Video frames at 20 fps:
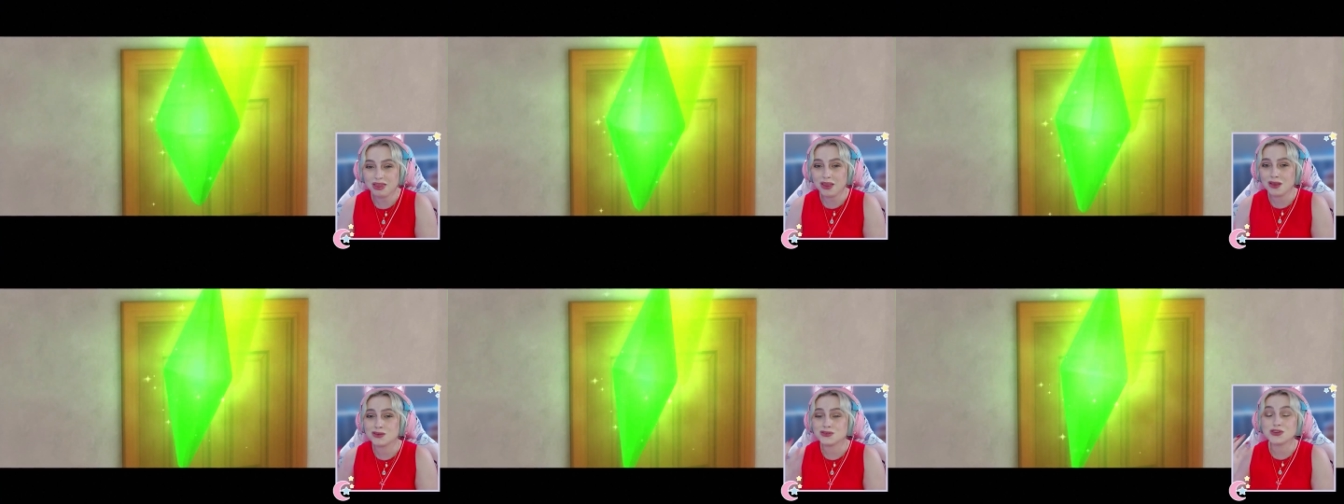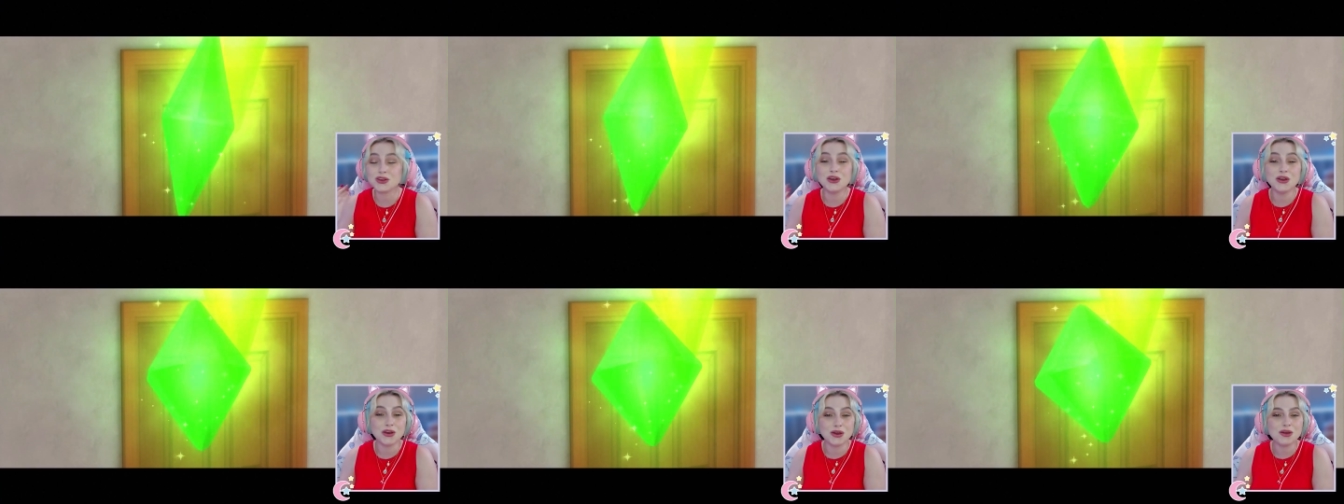
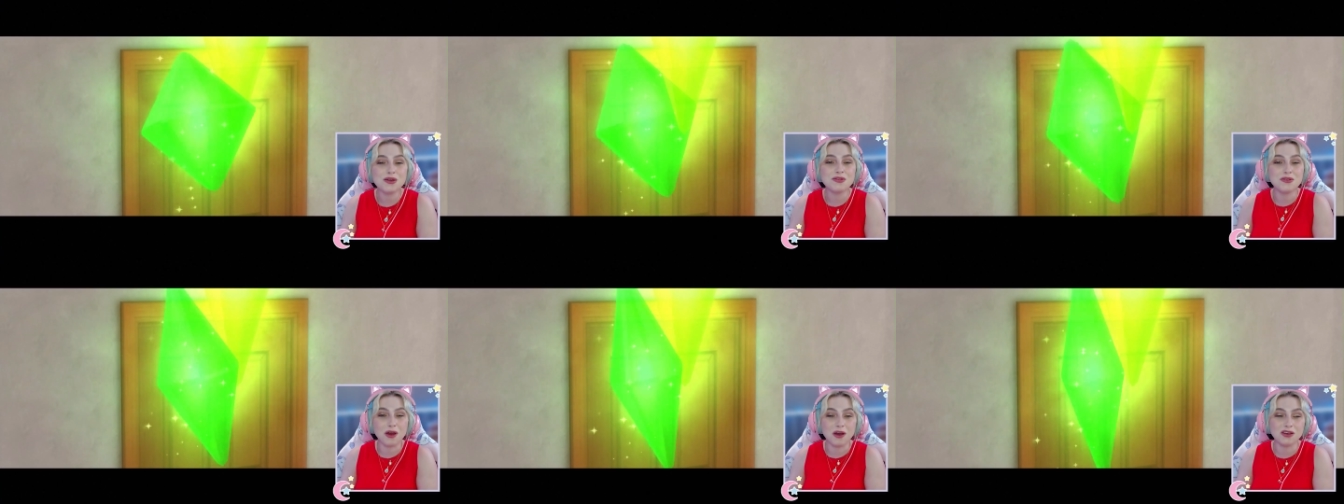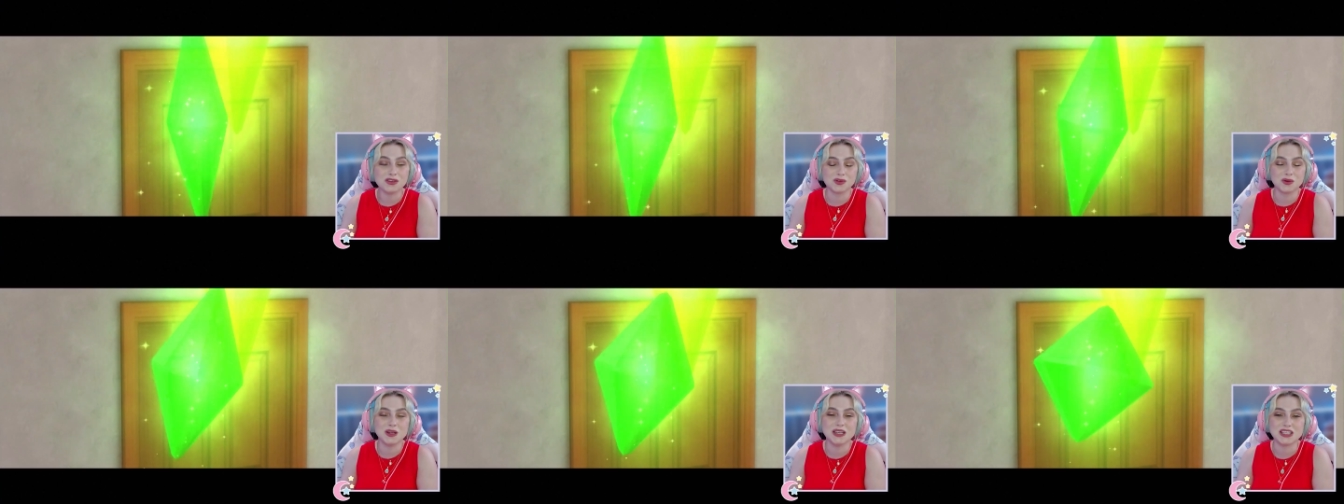So who
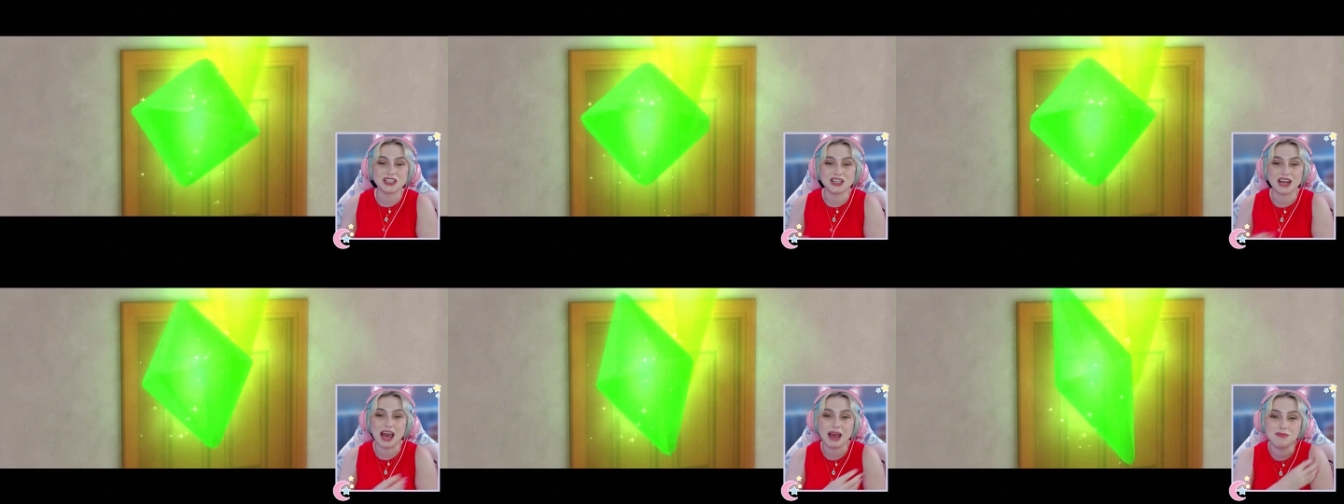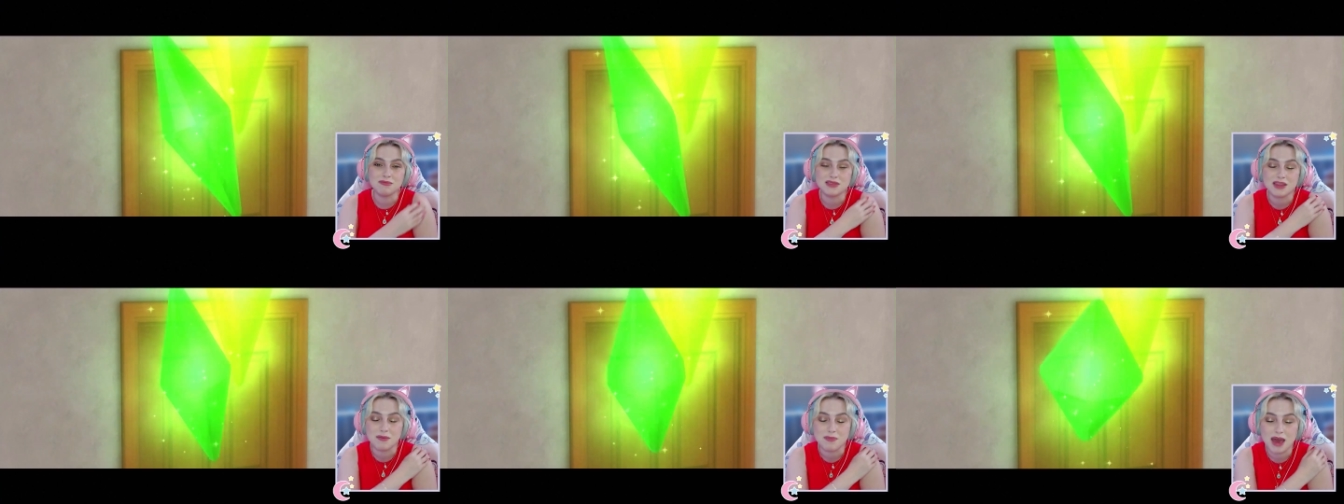knows which
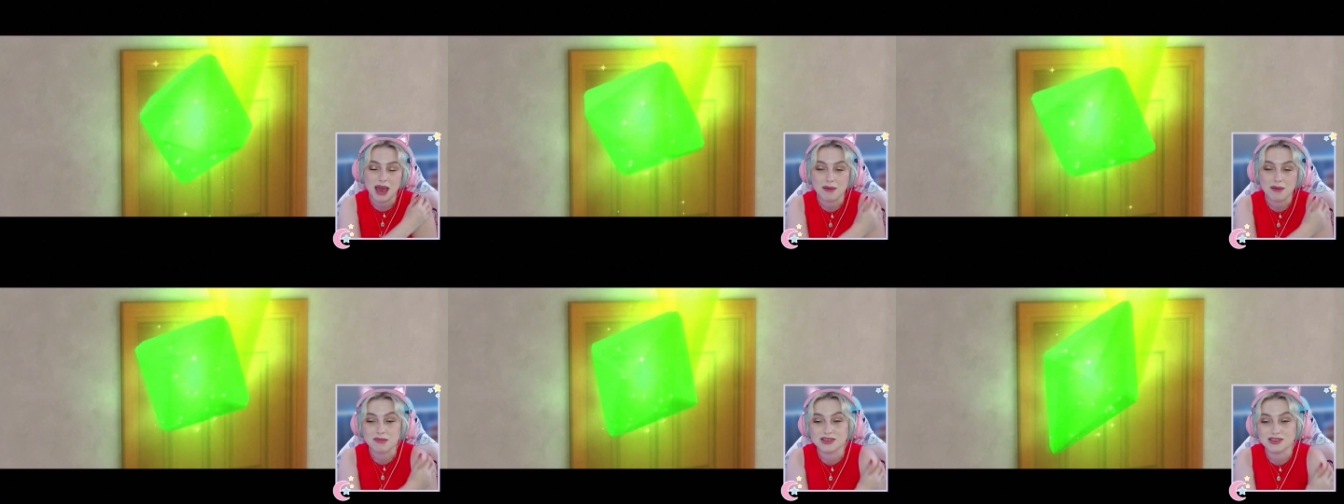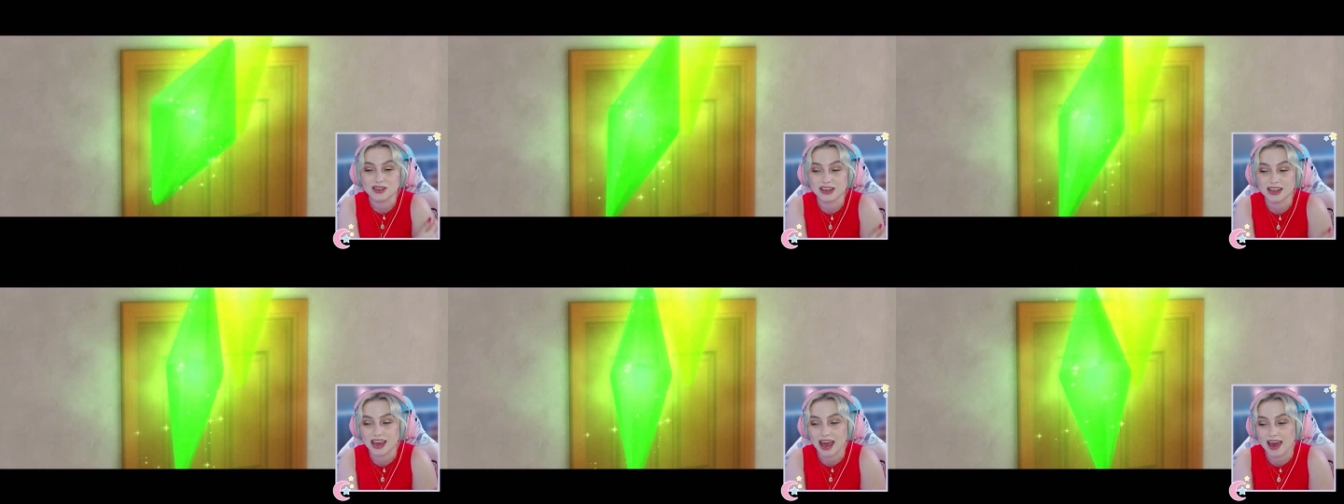name the baby's
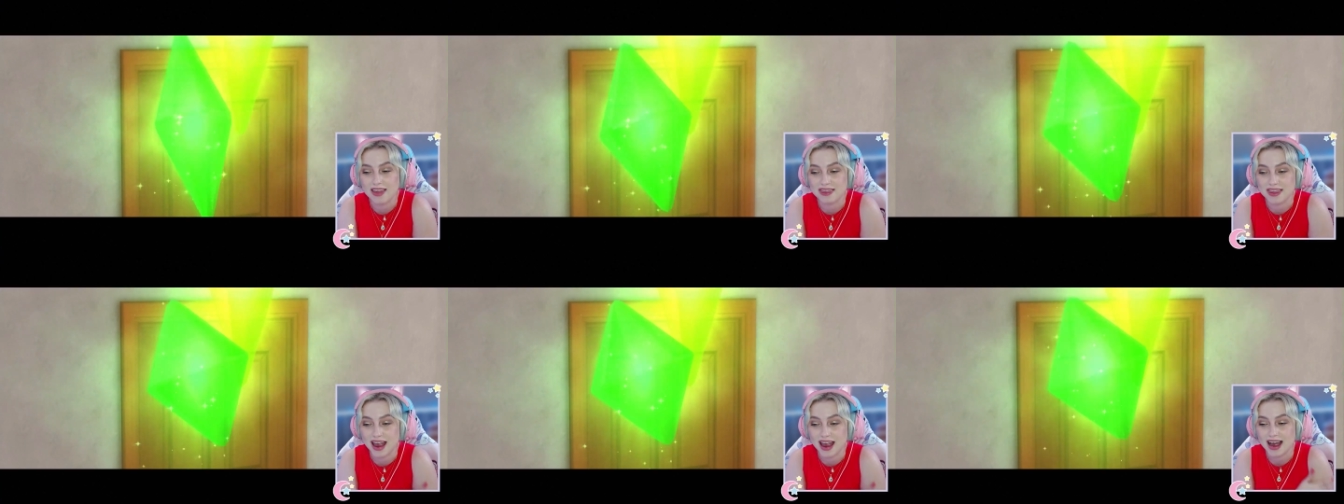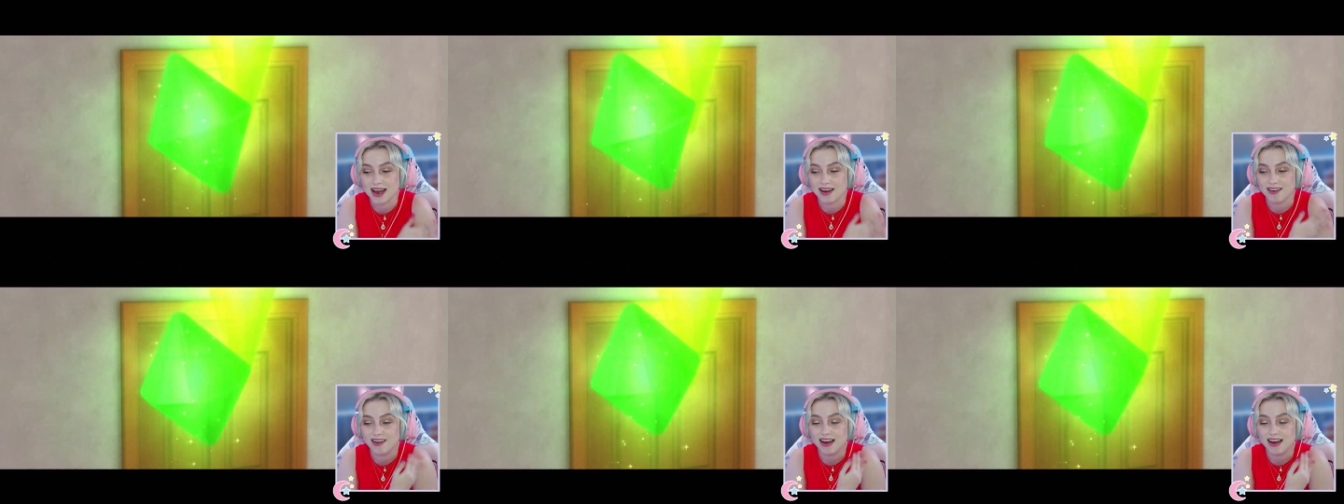gonna get now?